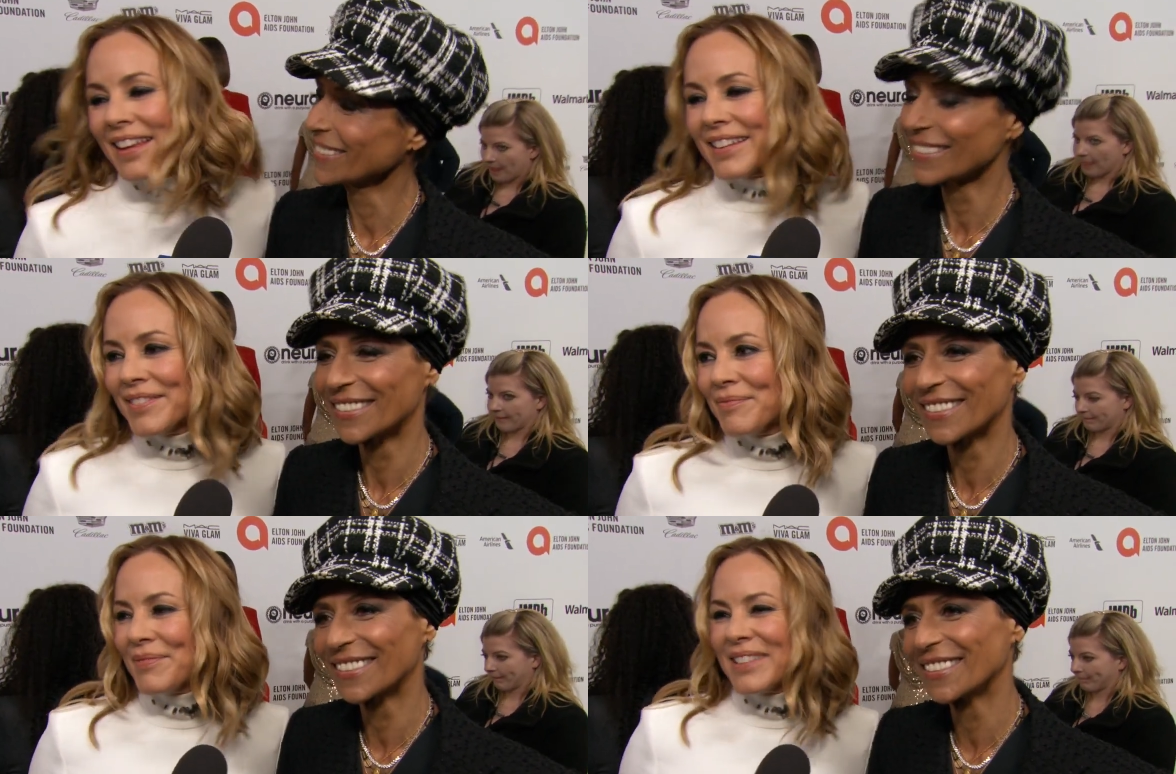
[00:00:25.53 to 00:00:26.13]

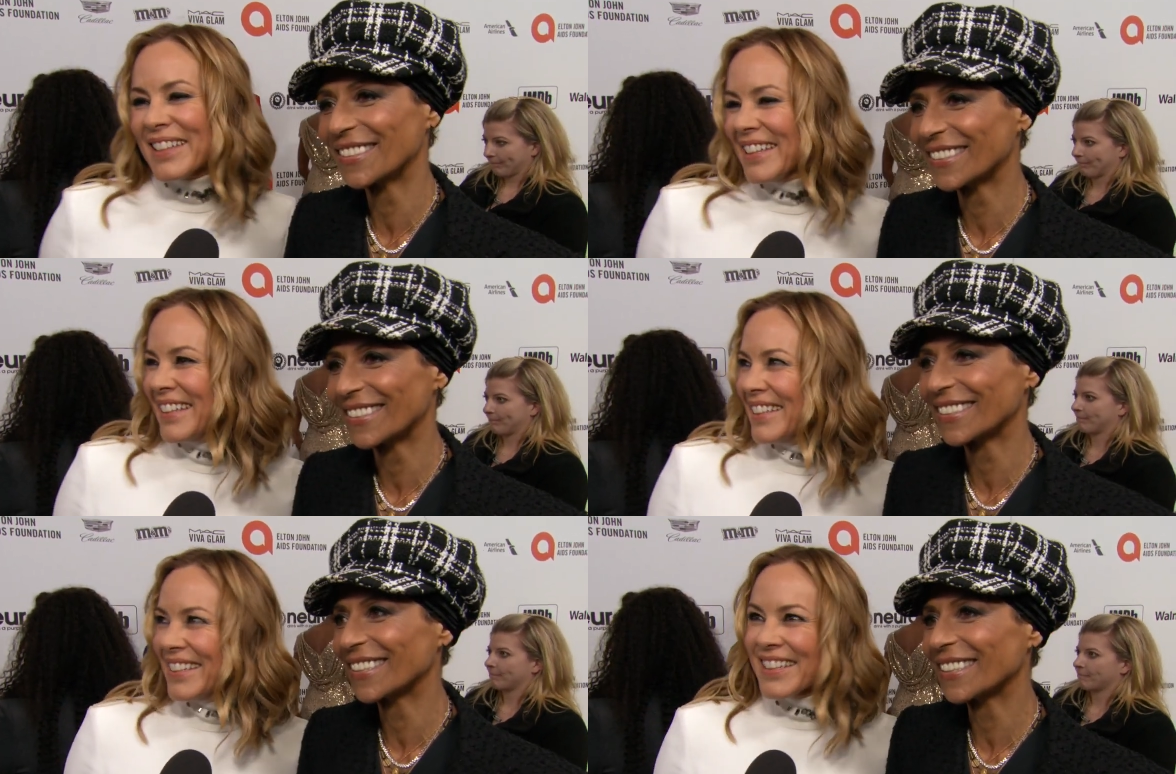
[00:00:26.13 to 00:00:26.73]
Speaker 1: And
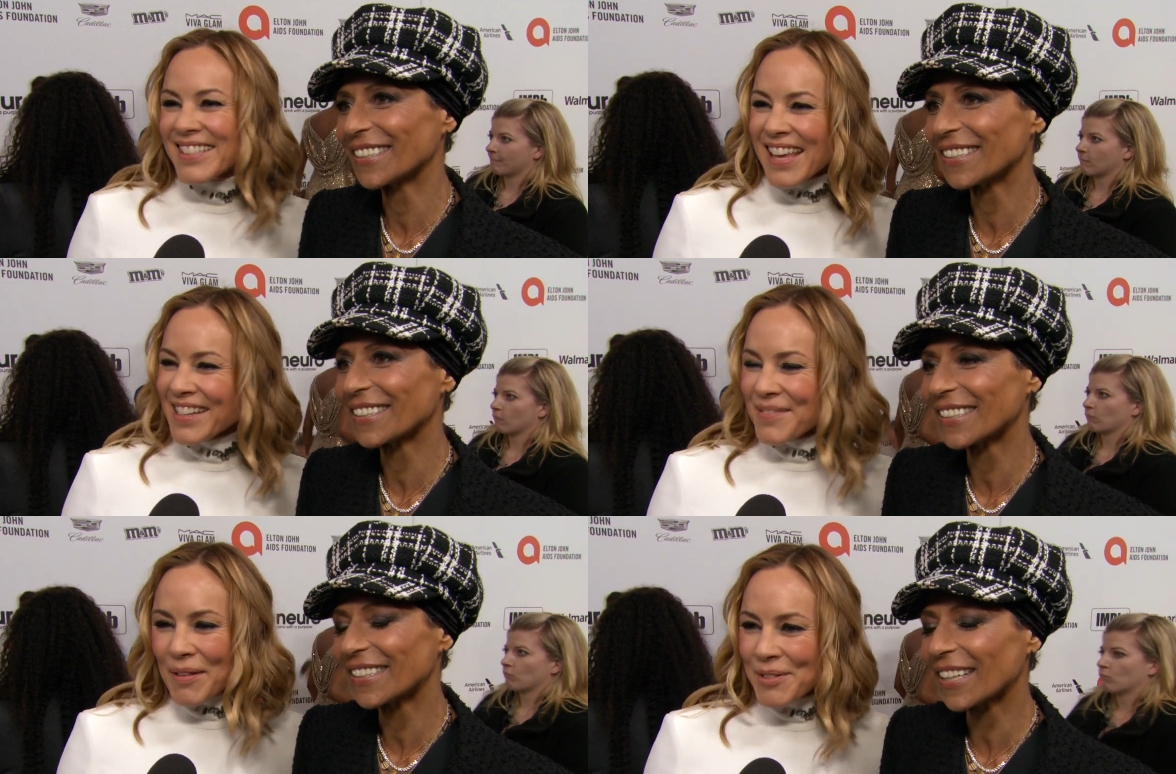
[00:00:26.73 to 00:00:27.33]
really
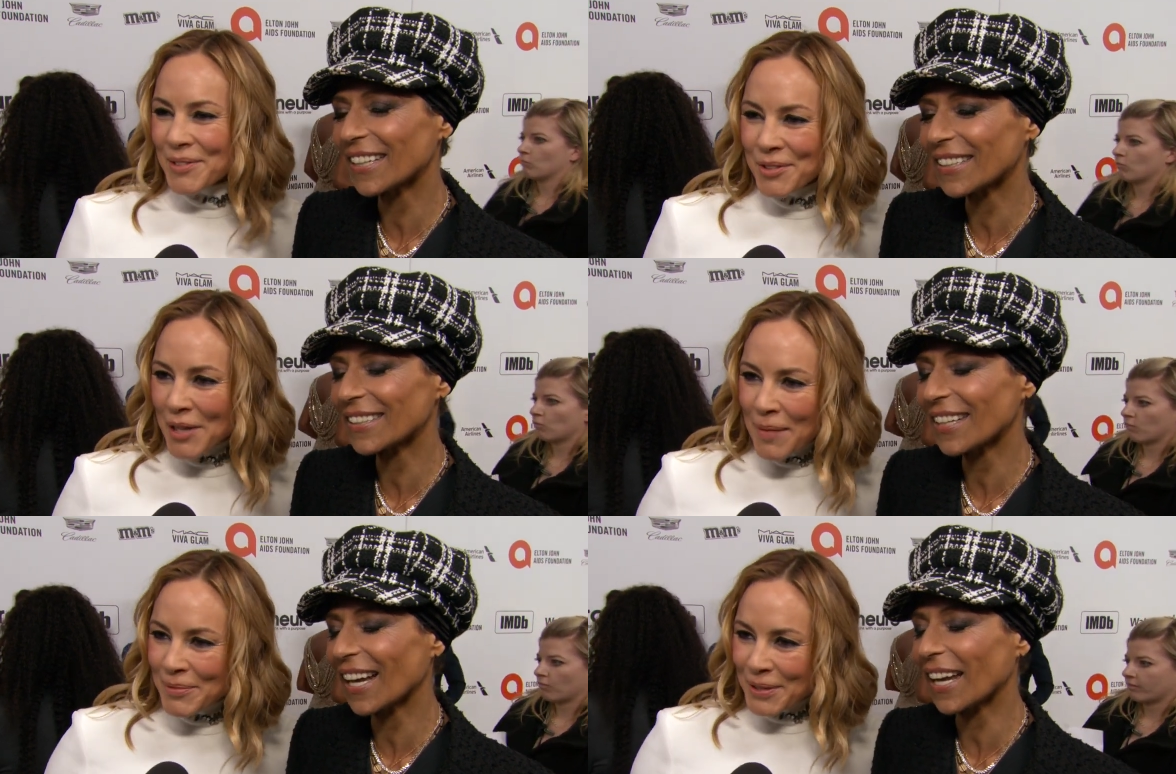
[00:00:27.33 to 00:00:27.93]
excited about this new
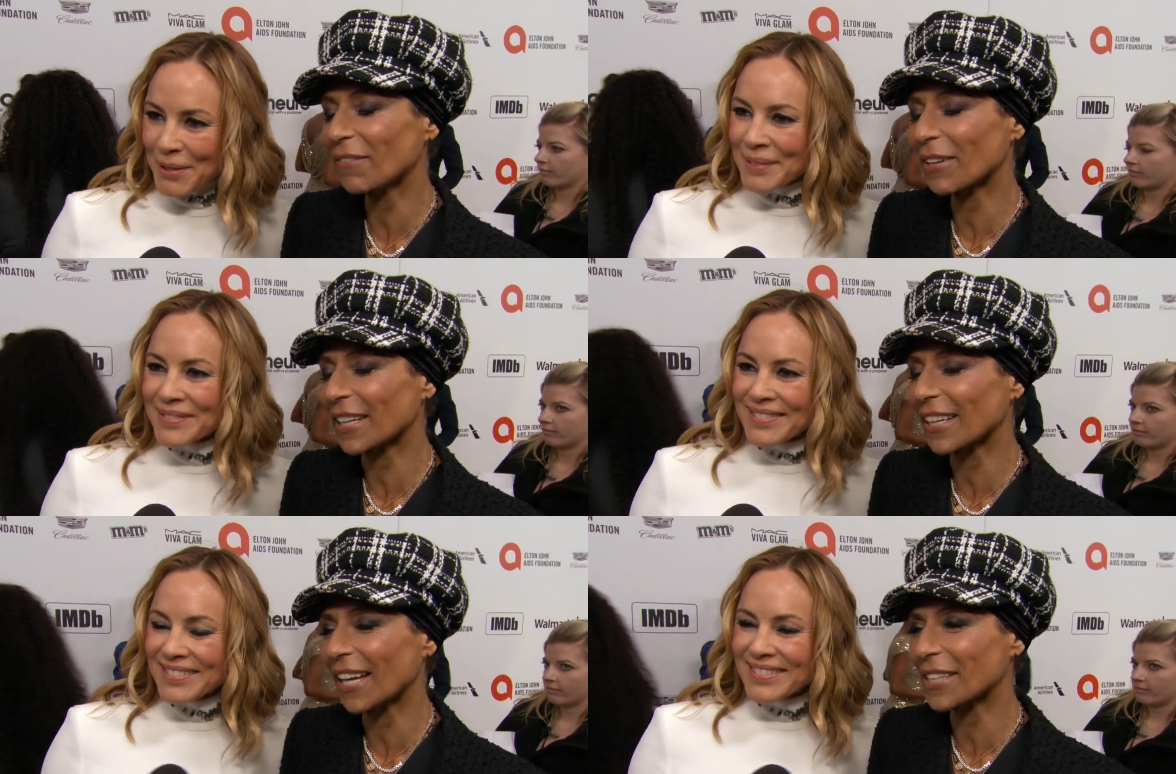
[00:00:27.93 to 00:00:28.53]
chapter. I'm
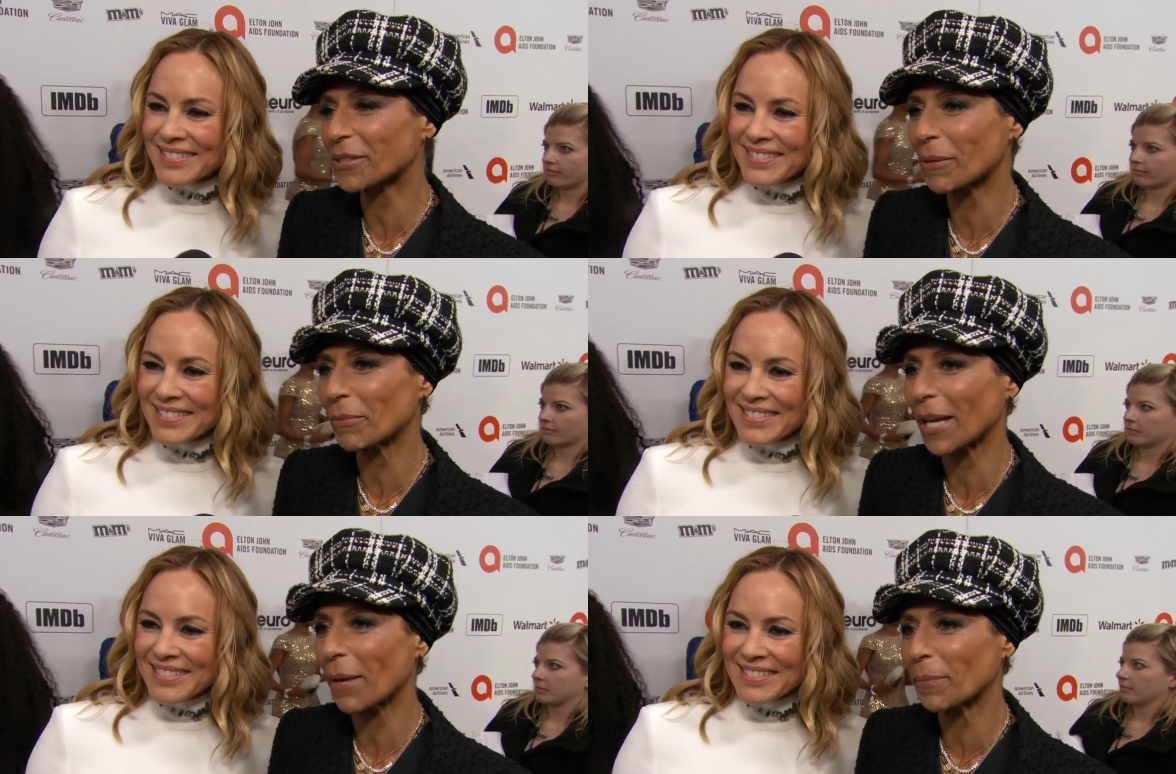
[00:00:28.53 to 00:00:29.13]
very
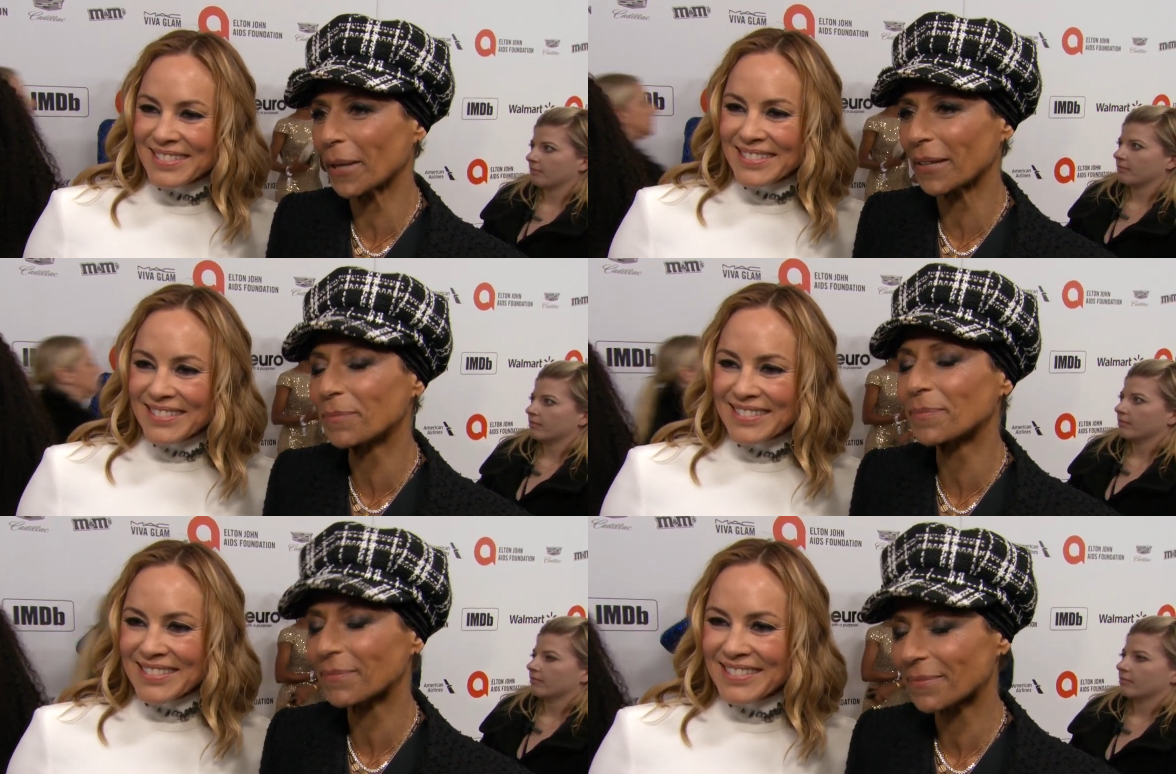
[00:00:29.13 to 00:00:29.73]
extremely happy
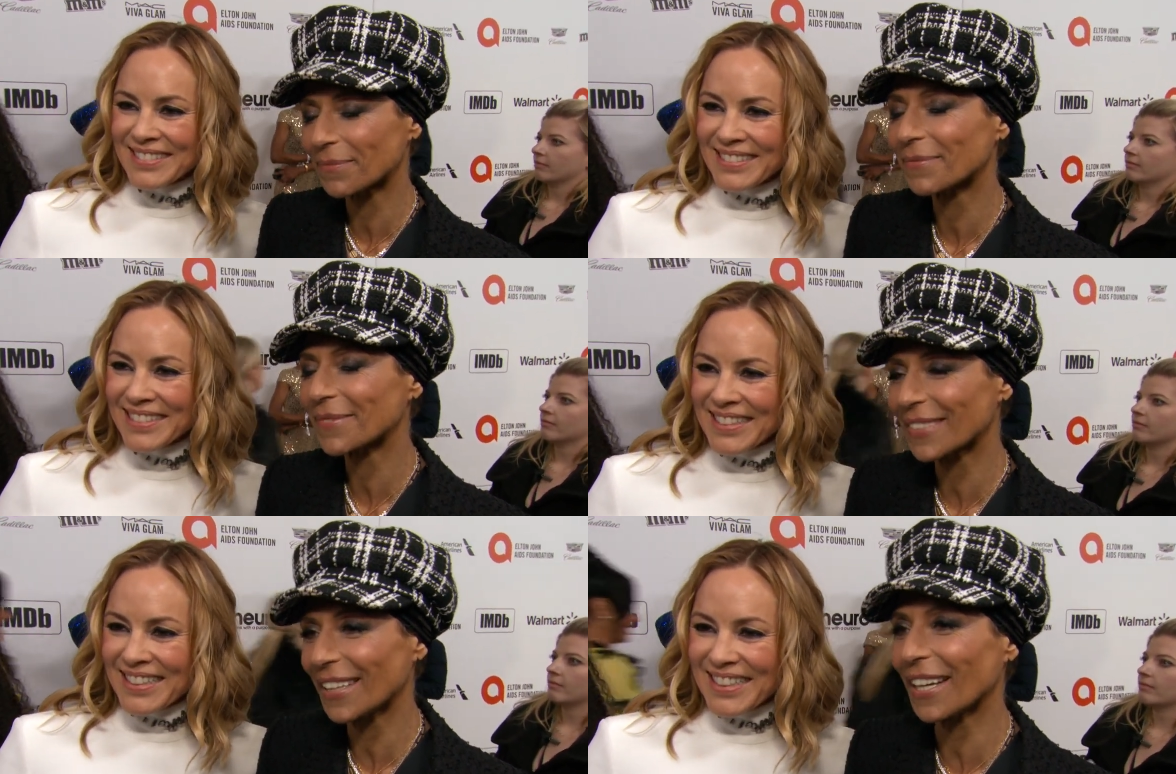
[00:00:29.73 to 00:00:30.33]

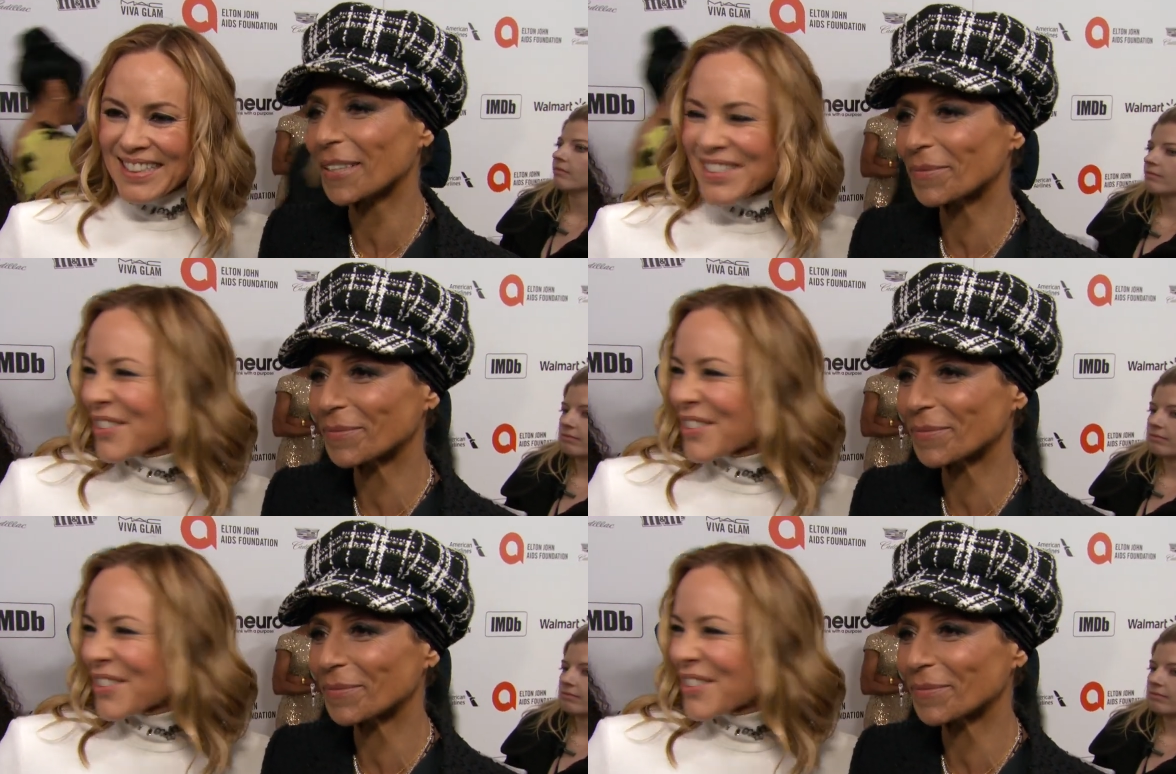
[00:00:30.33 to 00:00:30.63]
it's